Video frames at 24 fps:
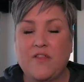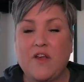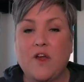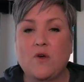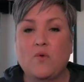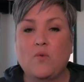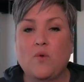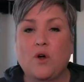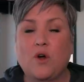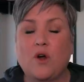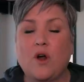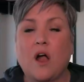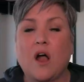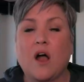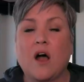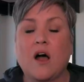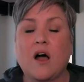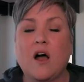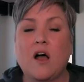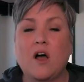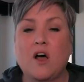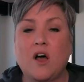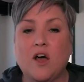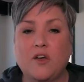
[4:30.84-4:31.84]
There were
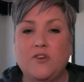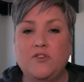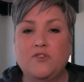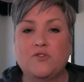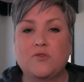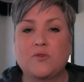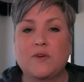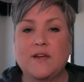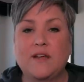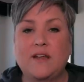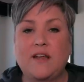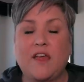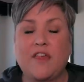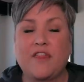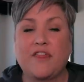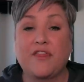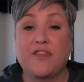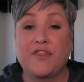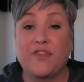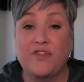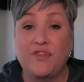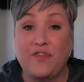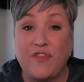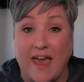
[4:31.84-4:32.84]

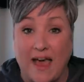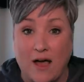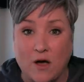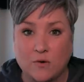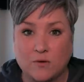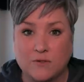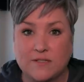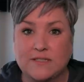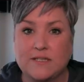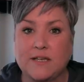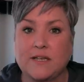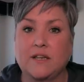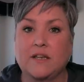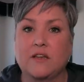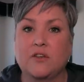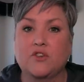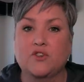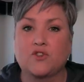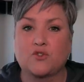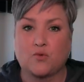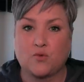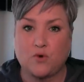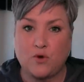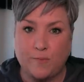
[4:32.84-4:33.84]

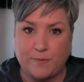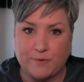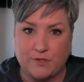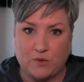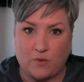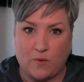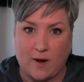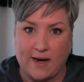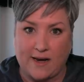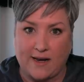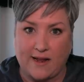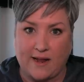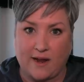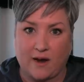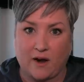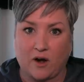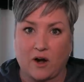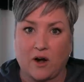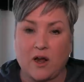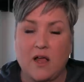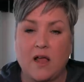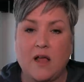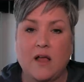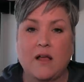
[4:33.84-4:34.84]
100,000 troops right
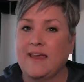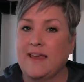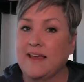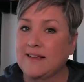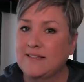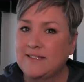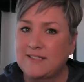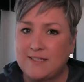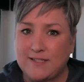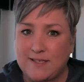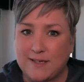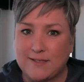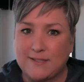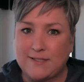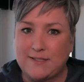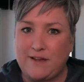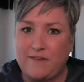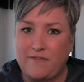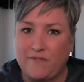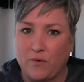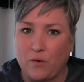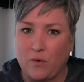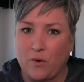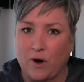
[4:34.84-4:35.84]
here. In
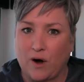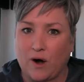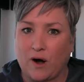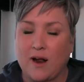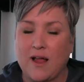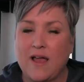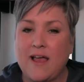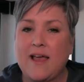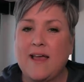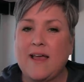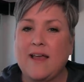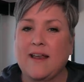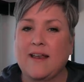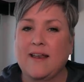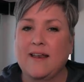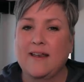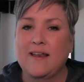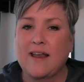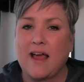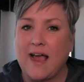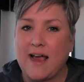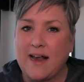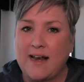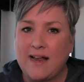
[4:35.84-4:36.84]
64,
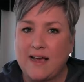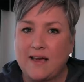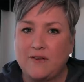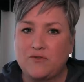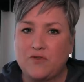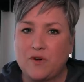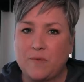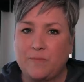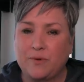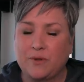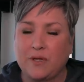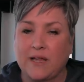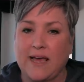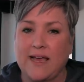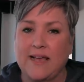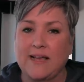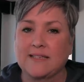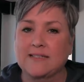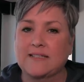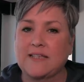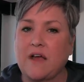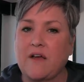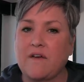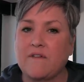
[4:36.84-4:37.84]
900
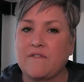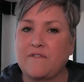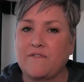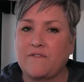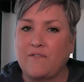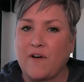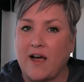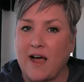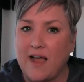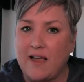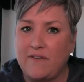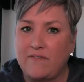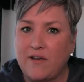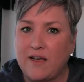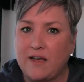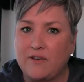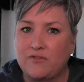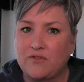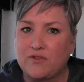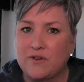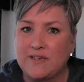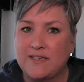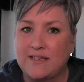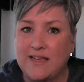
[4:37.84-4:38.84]
planes,
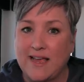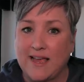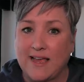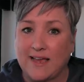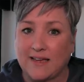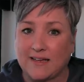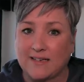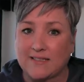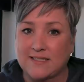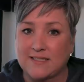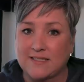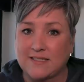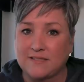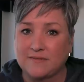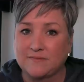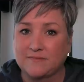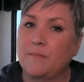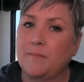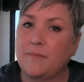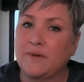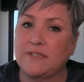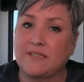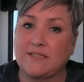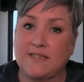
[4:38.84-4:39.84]
500 tanks,
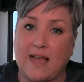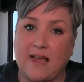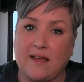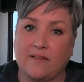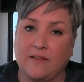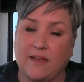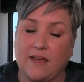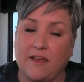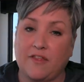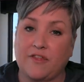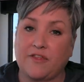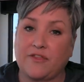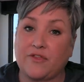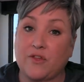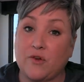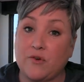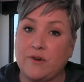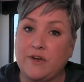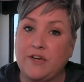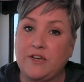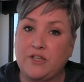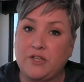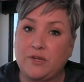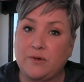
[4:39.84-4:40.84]
but sadly,
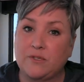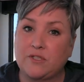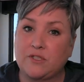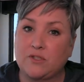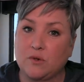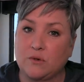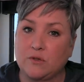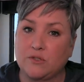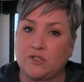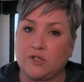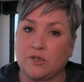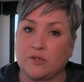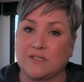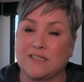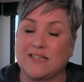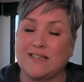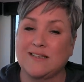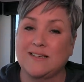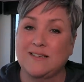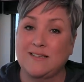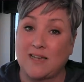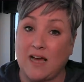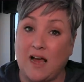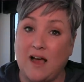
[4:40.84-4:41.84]
32 soldiers
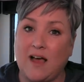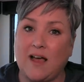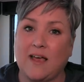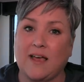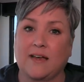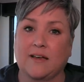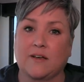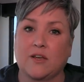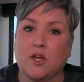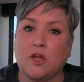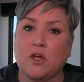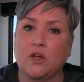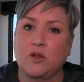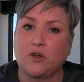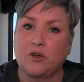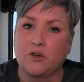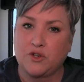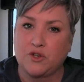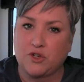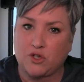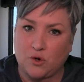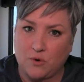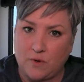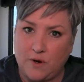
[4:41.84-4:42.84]
died
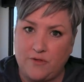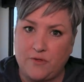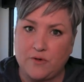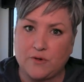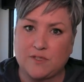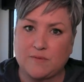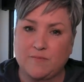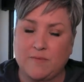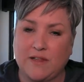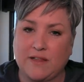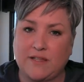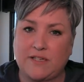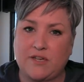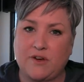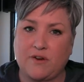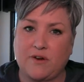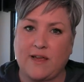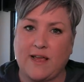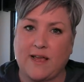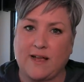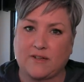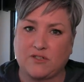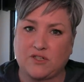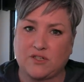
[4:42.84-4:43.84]
during those
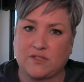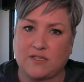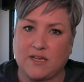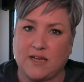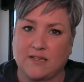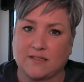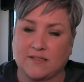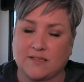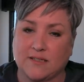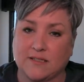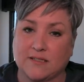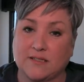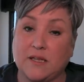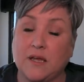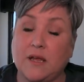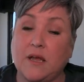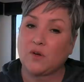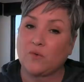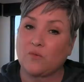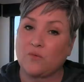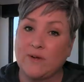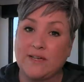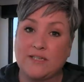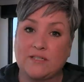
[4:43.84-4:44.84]
military exercises.
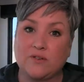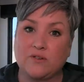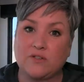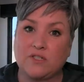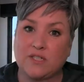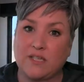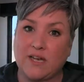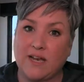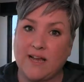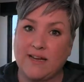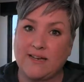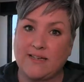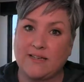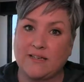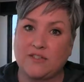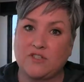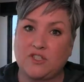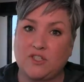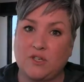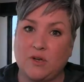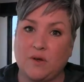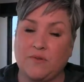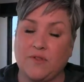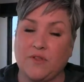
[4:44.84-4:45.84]
Research that I
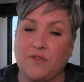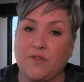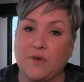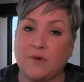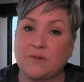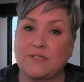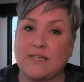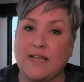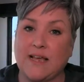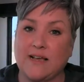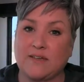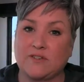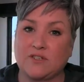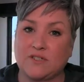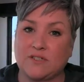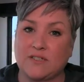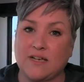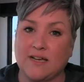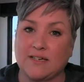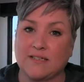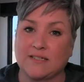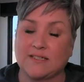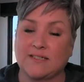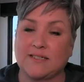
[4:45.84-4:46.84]
did showed that those
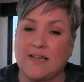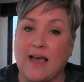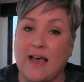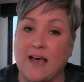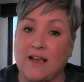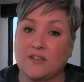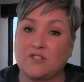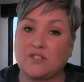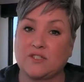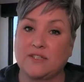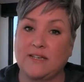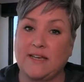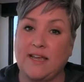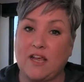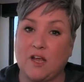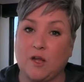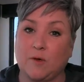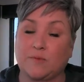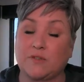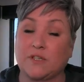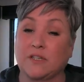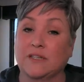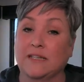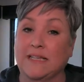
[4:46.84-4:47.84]
exercises actually
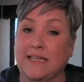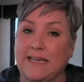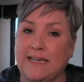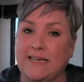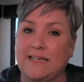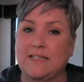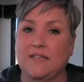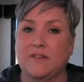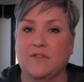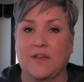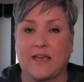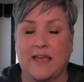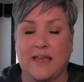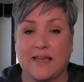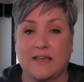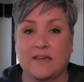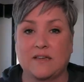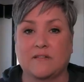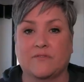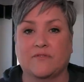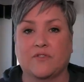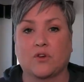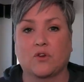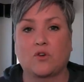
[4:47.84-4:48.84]
helped lead to the
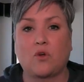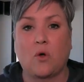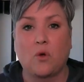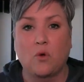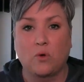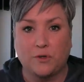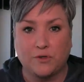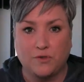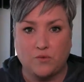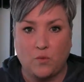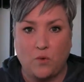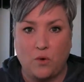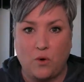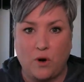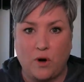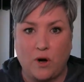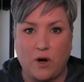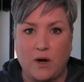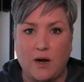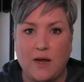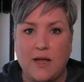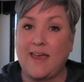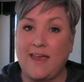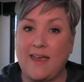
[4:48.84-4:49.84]
end of the Cold
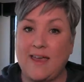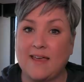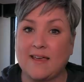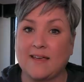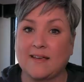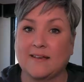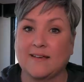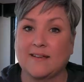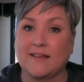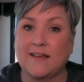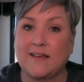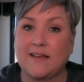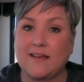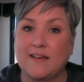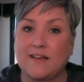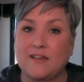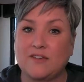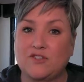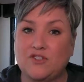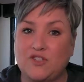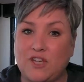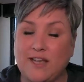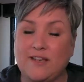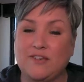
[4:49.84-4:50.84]
War and
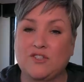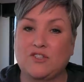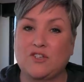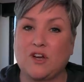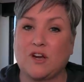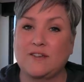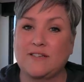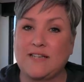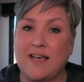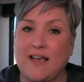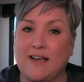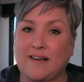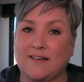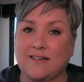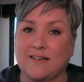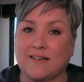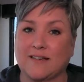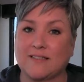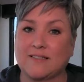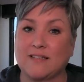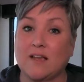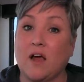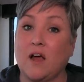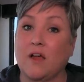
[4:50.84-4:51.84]
changed our
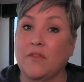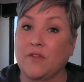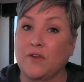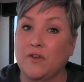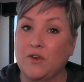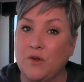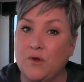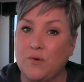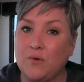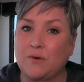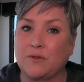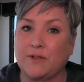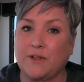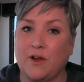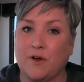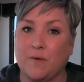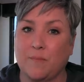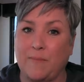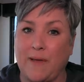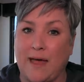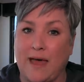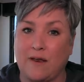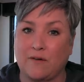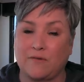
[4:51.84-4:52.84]
tactics on the
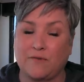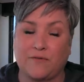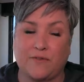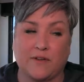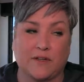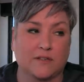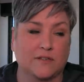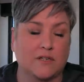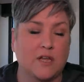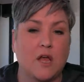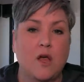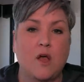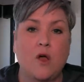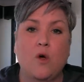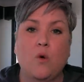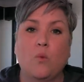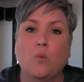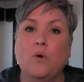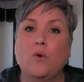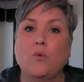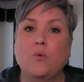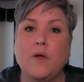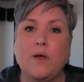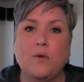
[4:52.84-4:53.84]
nuclear battlefield.
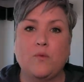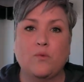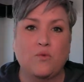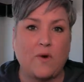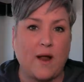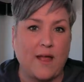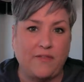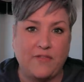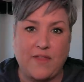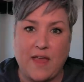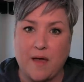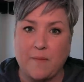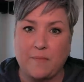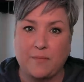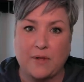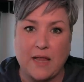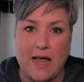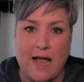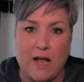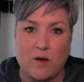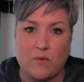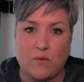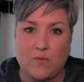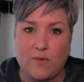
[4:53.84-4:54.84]
Well, we read that
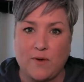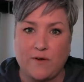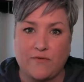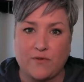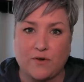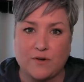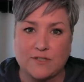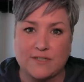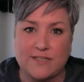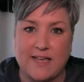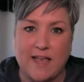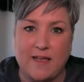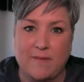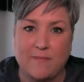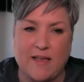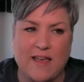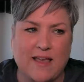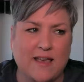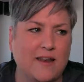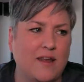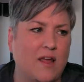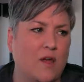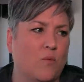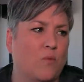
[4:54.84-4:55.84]
plaque when we first came
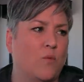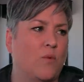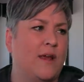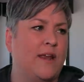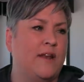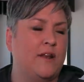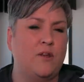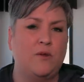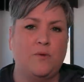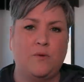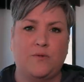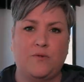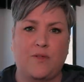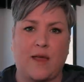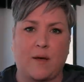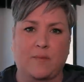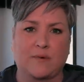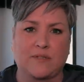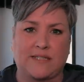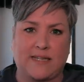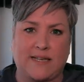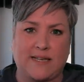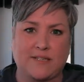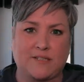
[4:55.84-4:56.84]
in, and we knew
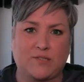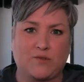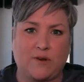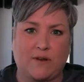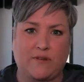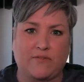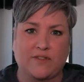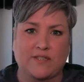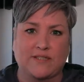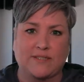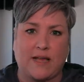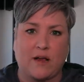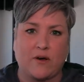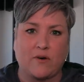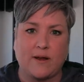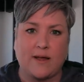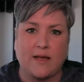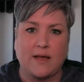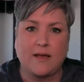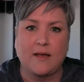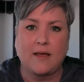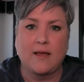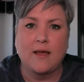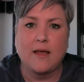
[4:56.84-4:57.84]
that was the history of this
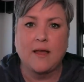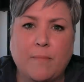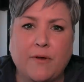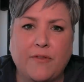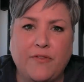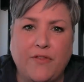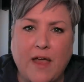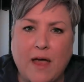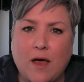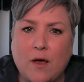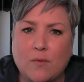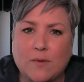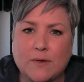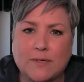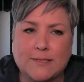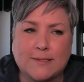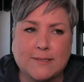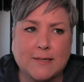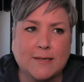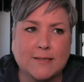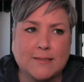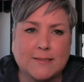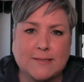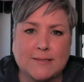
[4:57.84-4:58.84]
area, but that
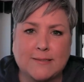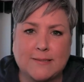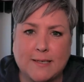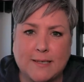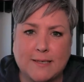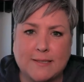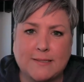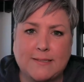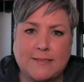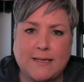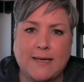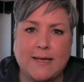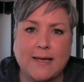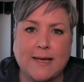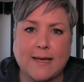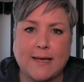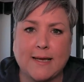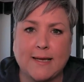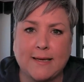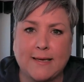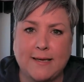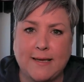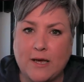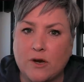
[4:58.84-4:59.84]
was 60
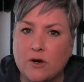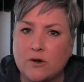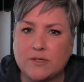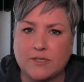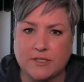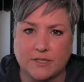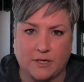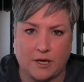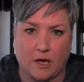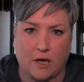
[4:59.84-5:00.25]
years